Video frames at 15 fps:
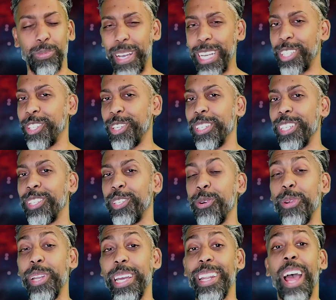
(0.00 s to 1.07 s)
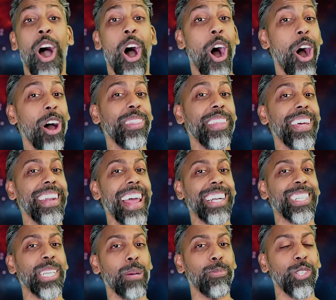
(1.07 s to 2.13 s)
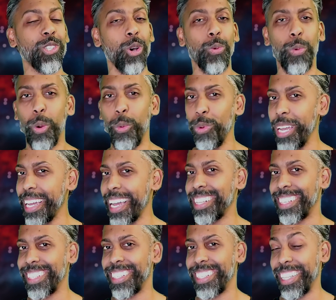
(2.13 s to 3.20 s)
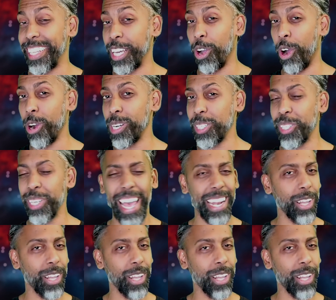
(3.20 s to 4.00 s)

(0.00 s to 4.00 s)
Make sure to tune in on the next episode where we get to see the artists and the